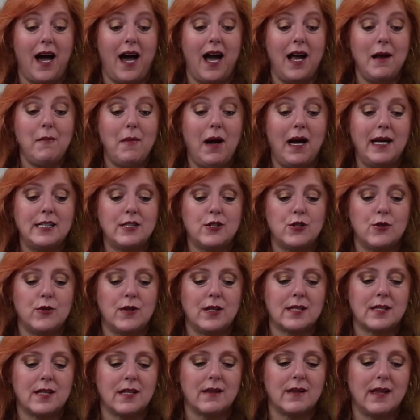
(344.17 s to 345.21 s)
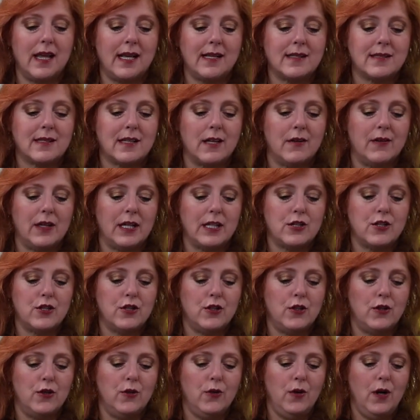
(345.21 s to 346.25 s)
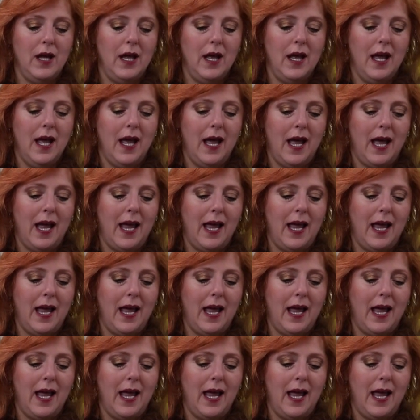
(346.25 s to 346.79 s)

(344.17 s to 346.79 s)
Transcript: Now, I might do this at Thanksgiving too,